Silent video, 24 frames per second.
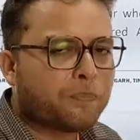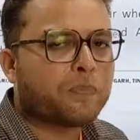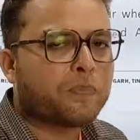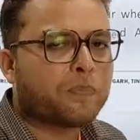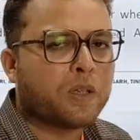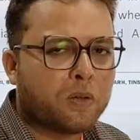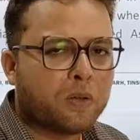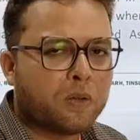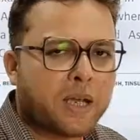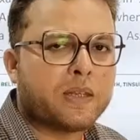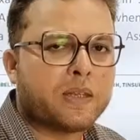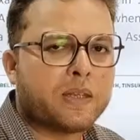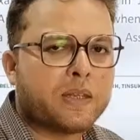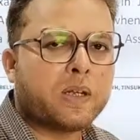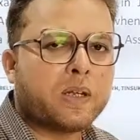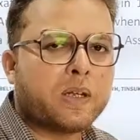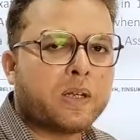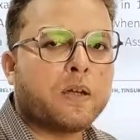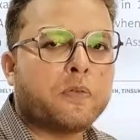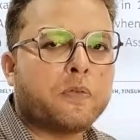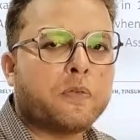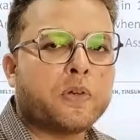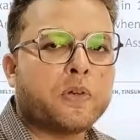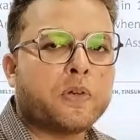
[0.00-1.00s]
Okay, during
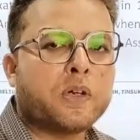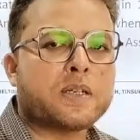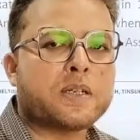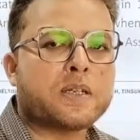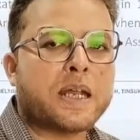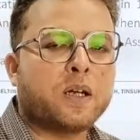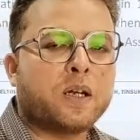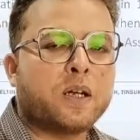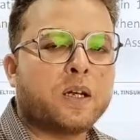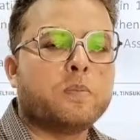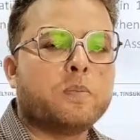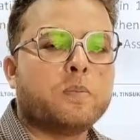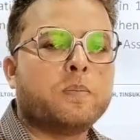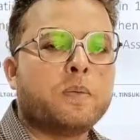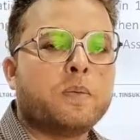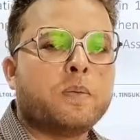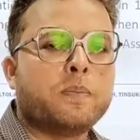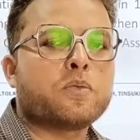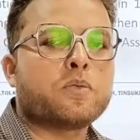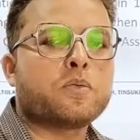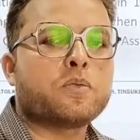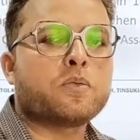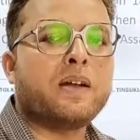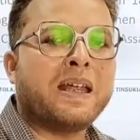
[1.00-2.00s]
the First
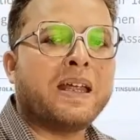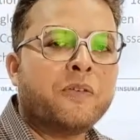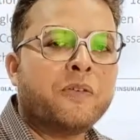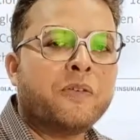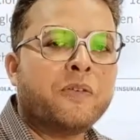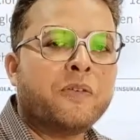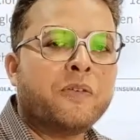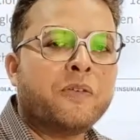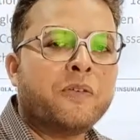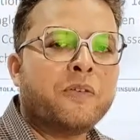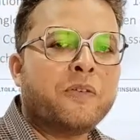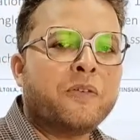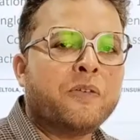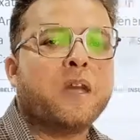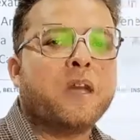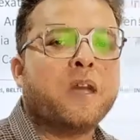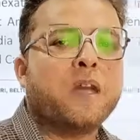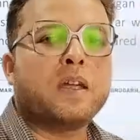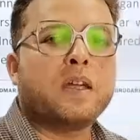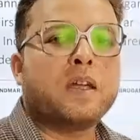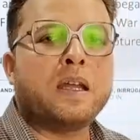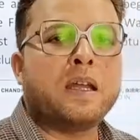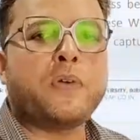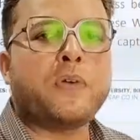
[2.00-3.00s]
Anglo-Burmese War. In
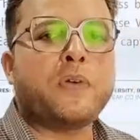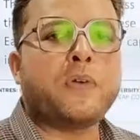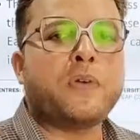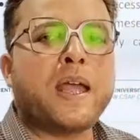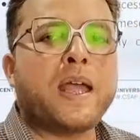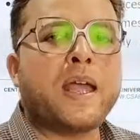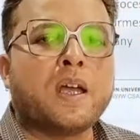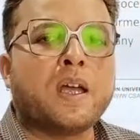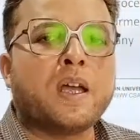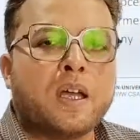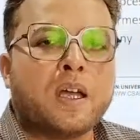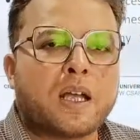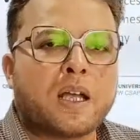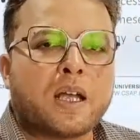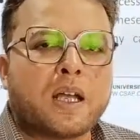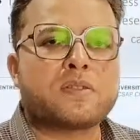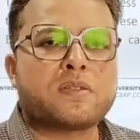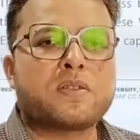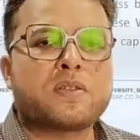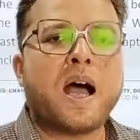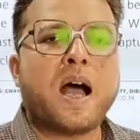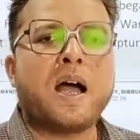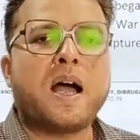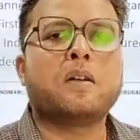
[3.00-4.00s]
fact,
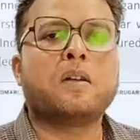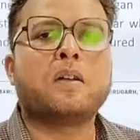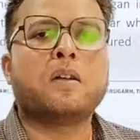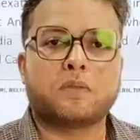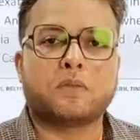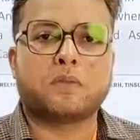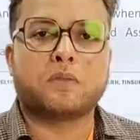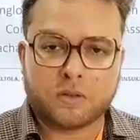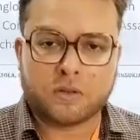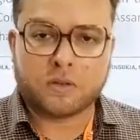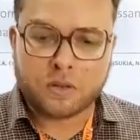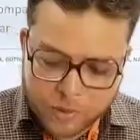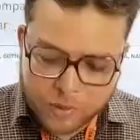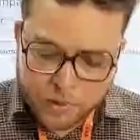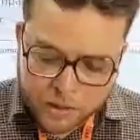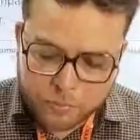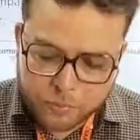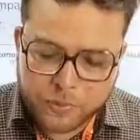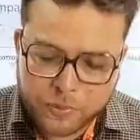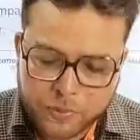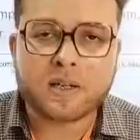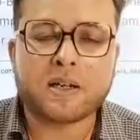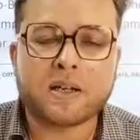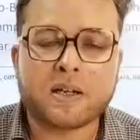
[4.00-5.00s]
Kachar, what
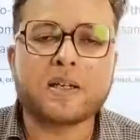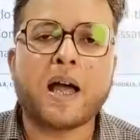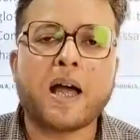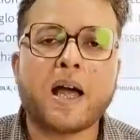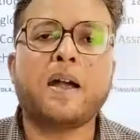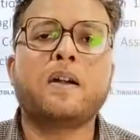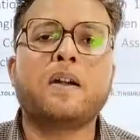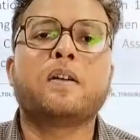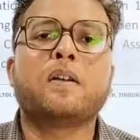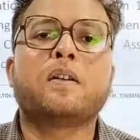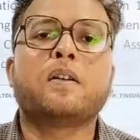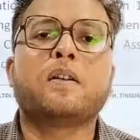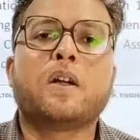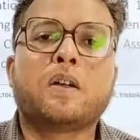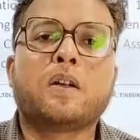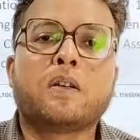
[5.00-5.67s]
was Kasar?